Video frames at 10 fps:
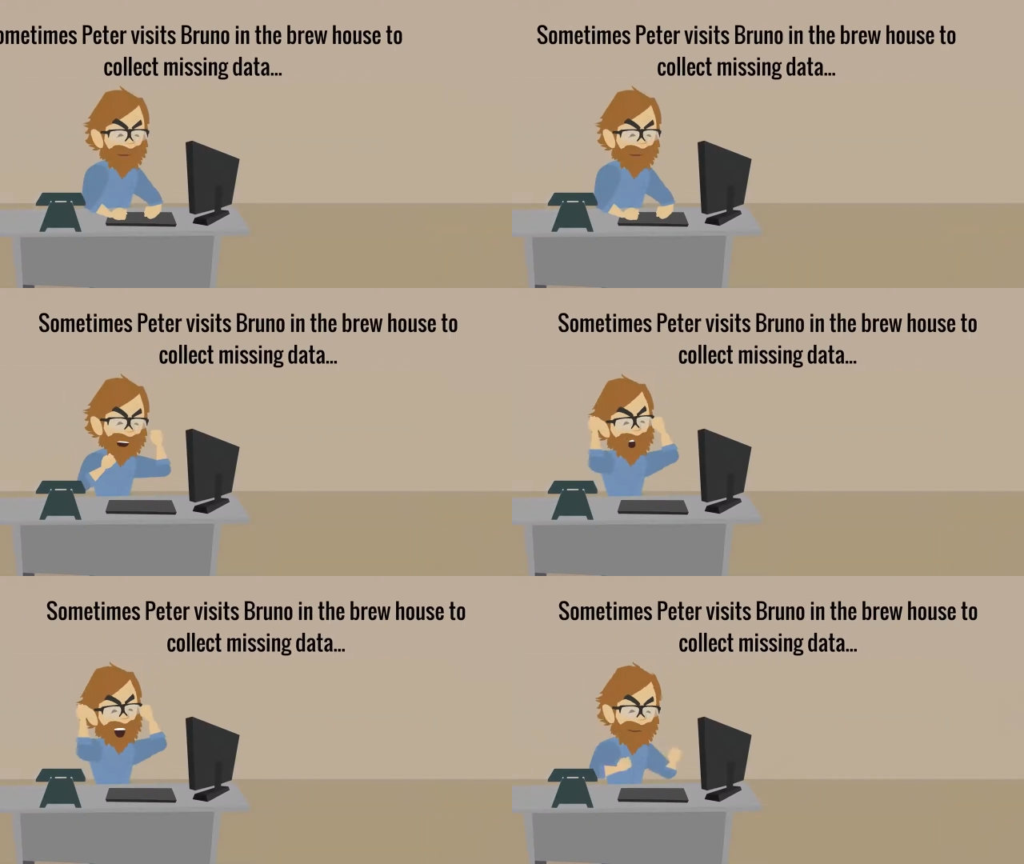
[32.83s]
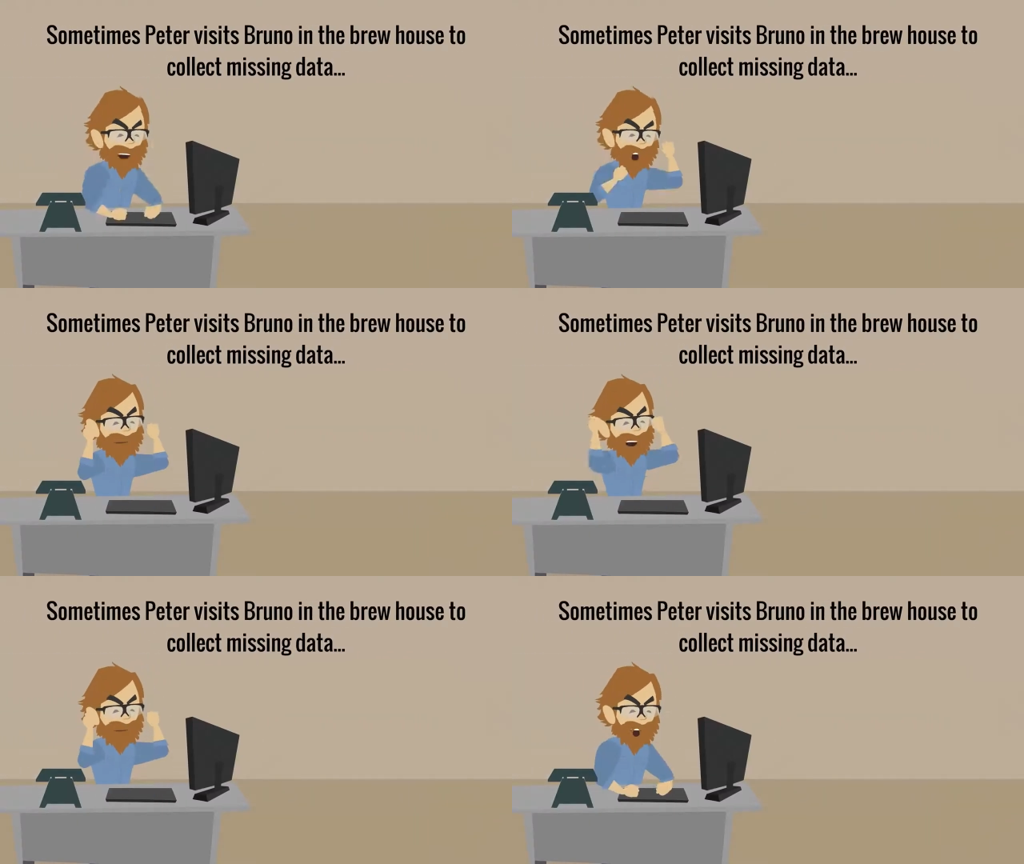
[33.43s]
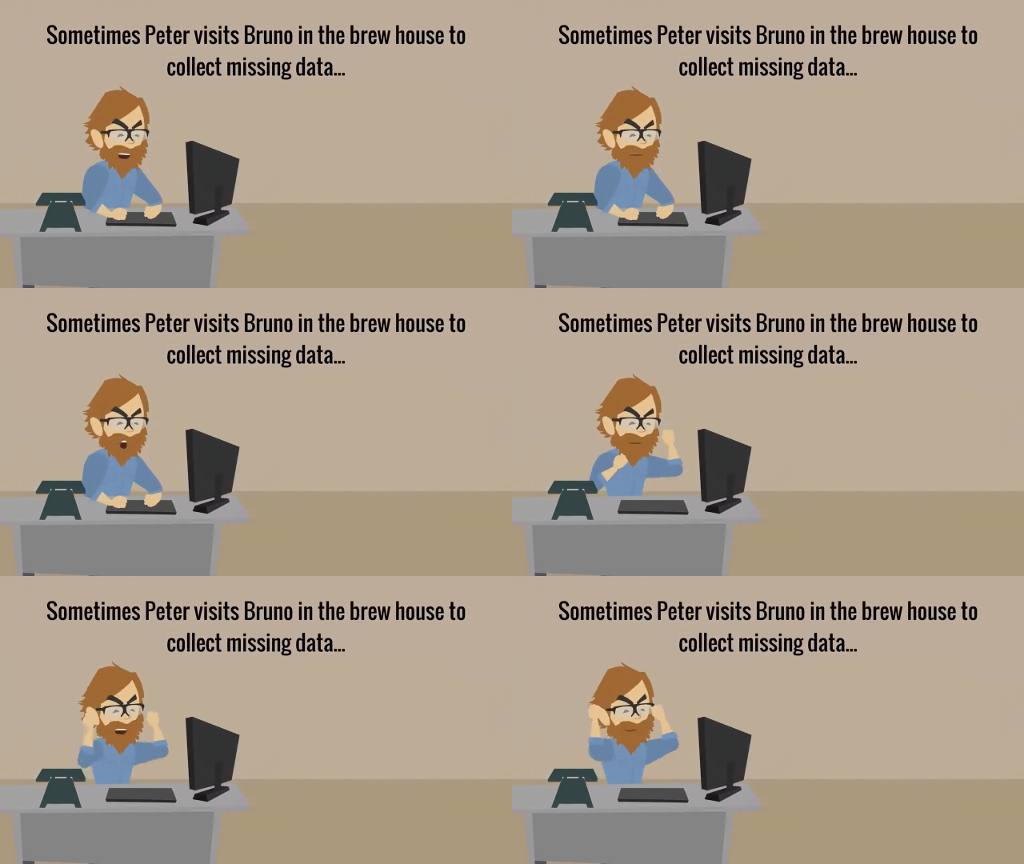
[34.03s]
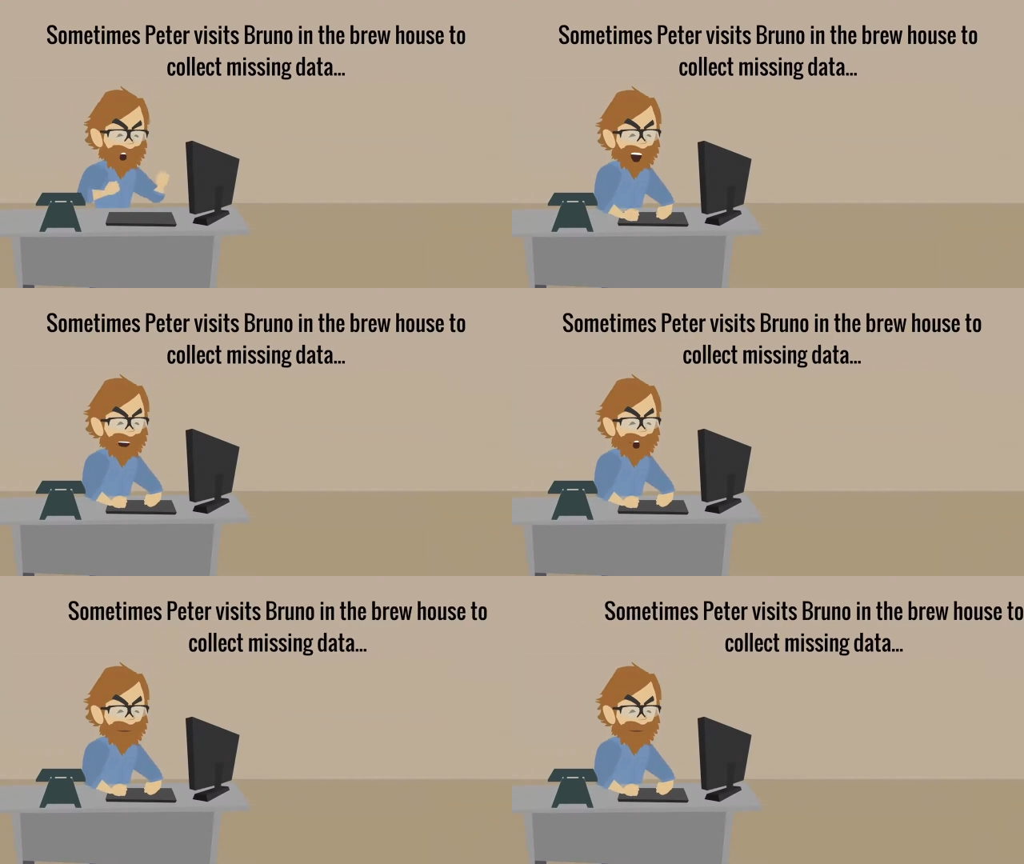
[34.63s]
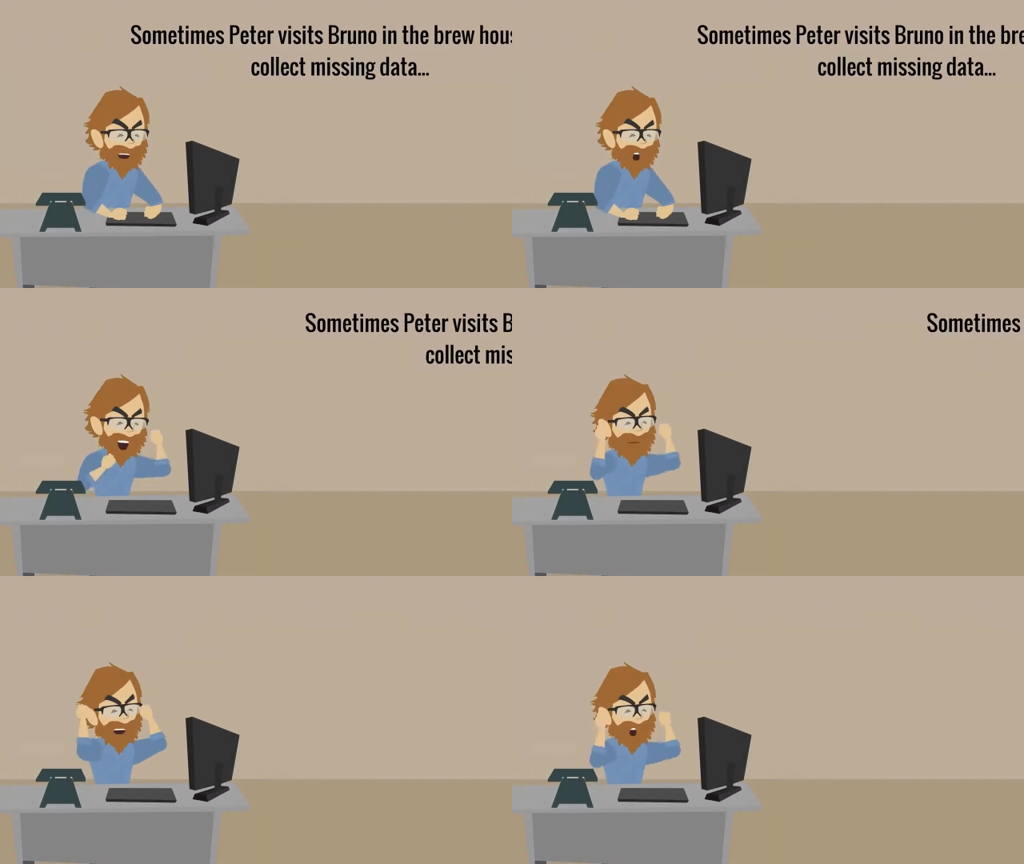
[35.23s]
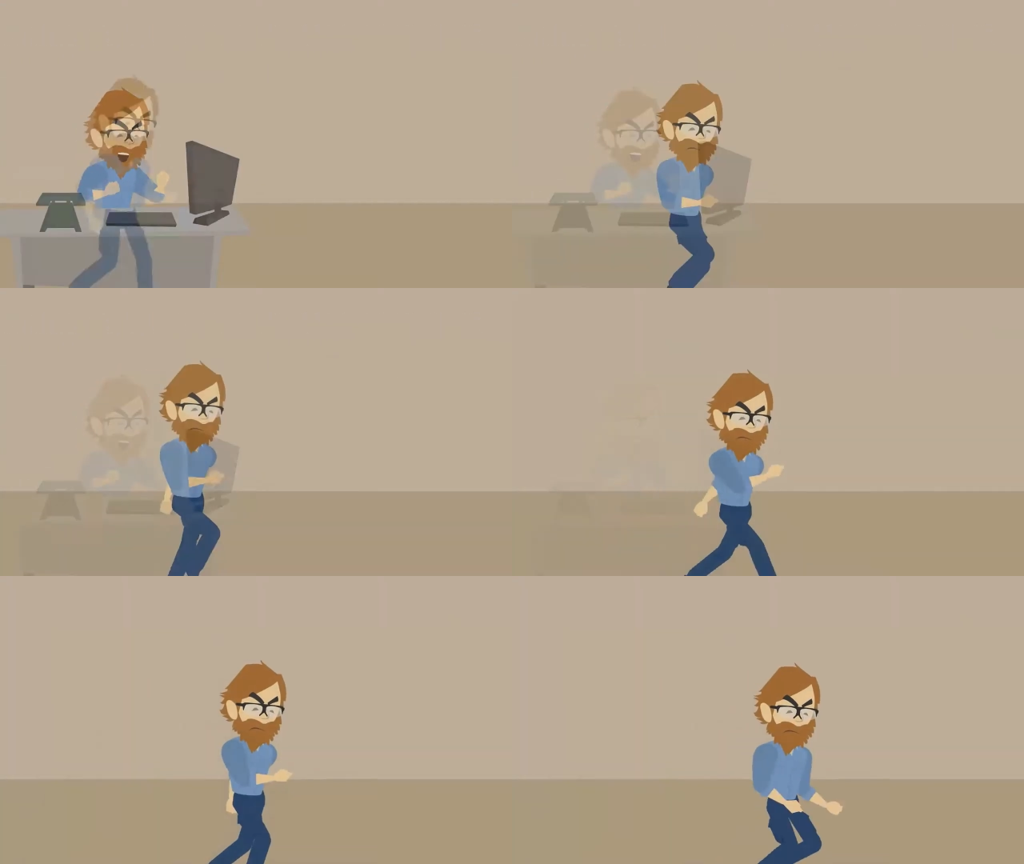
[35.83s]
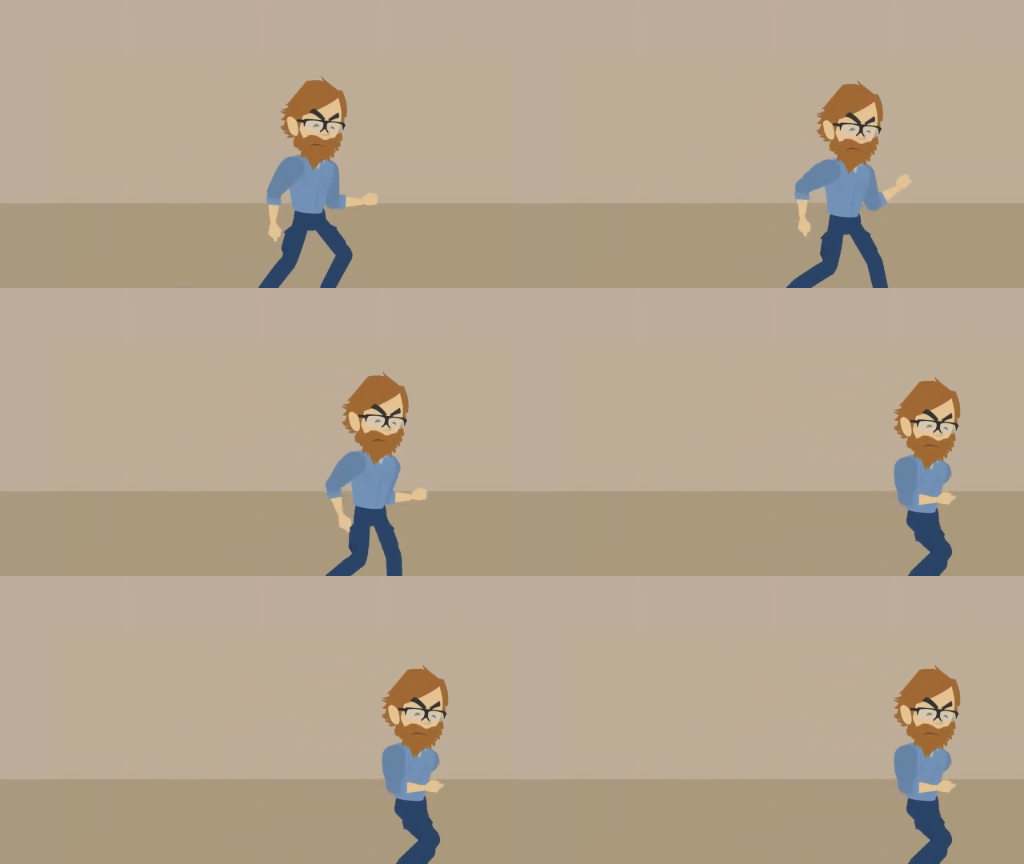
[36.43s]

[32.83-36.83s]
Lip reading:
(no speaker visible)